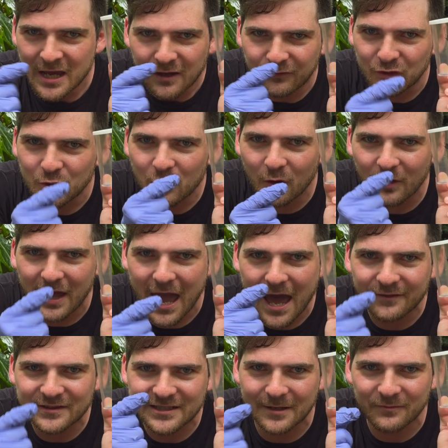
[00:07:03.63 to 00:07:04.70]
If you don't
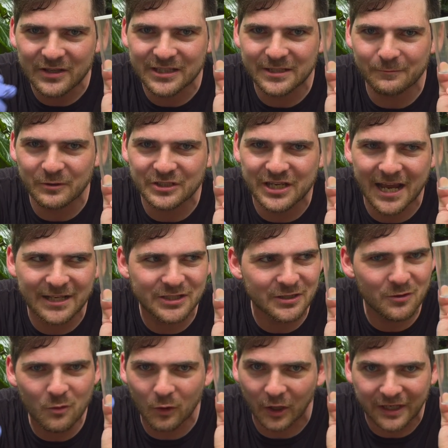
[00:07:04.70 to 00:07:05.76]
have something to protect
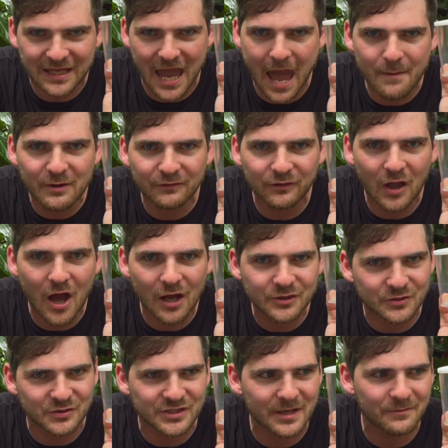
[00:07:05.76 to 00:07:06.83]
you or
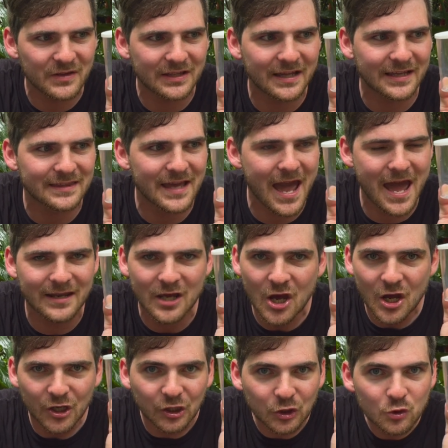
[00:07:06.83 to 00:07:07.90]
camouflage or something like that,
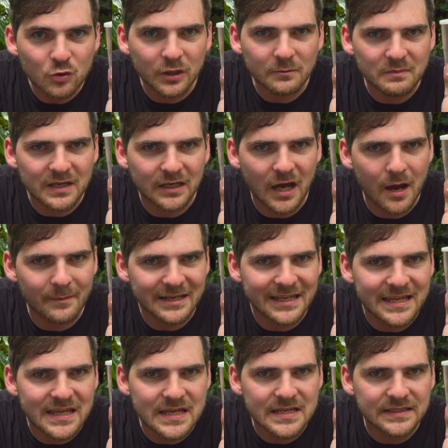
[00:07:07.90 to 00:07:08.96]
you can become an
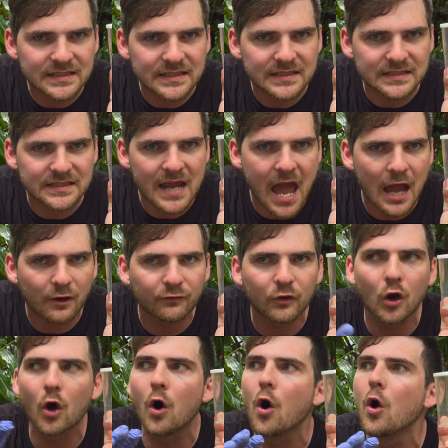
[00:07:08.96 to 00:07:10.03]
easy snack for
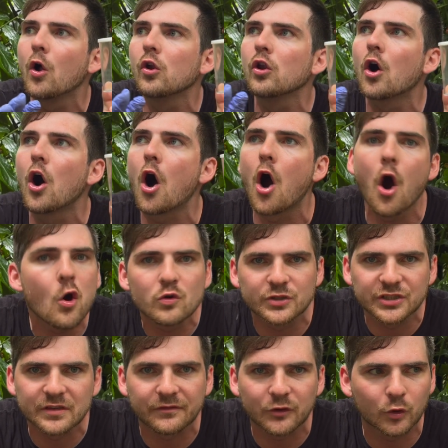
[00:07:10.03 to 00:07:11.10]
a whole
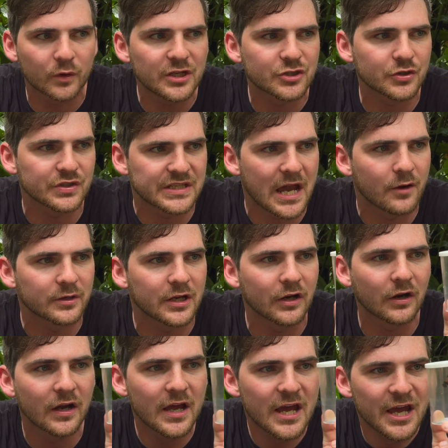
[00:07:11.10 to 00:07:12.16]
host of creatures out
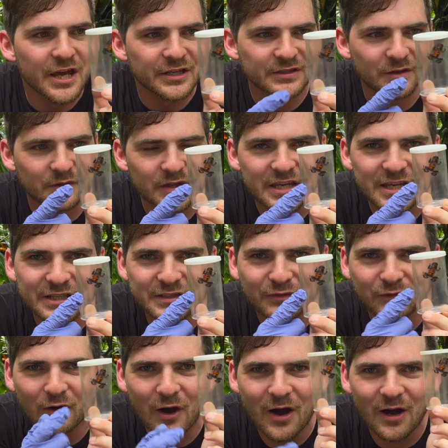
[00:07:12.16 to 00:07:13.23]
here. So these
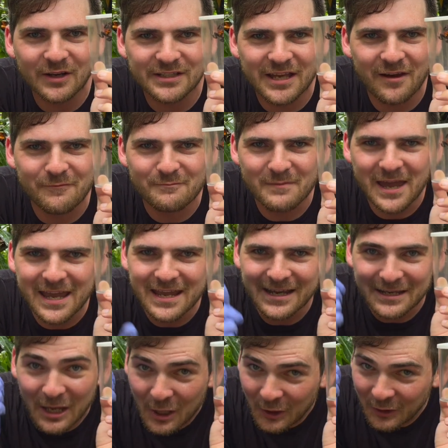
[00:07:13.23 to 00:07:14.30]
frogs have
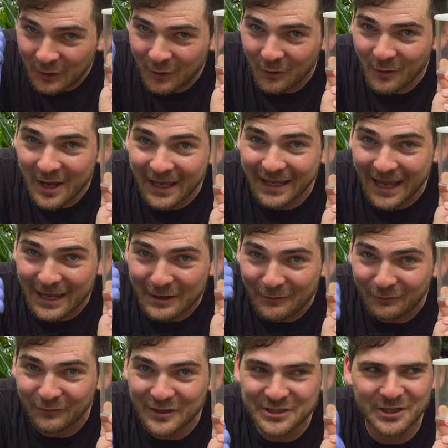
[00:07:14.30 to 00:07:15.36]
made quick and
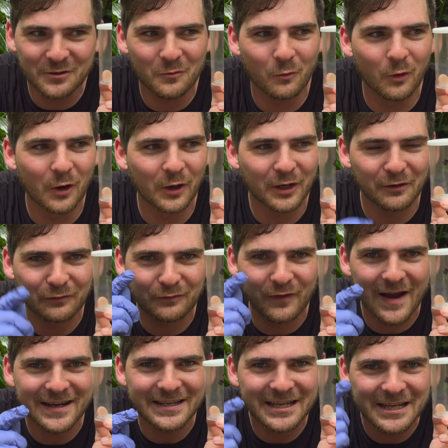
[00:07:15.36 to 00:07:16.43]
efficient work of
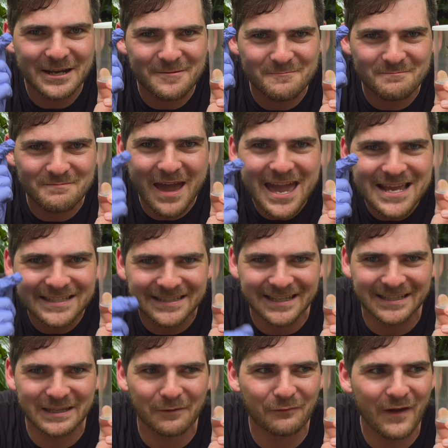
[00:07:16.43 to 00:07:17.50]
finding an
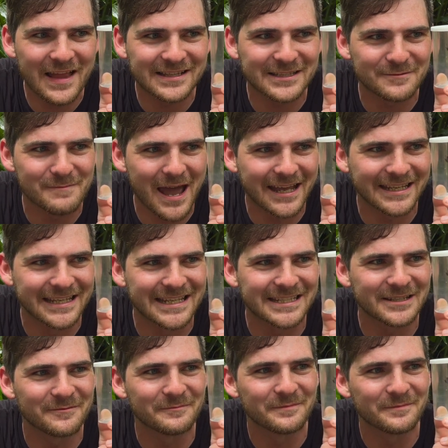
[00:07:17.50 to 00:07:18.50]
amazing defense mechanism.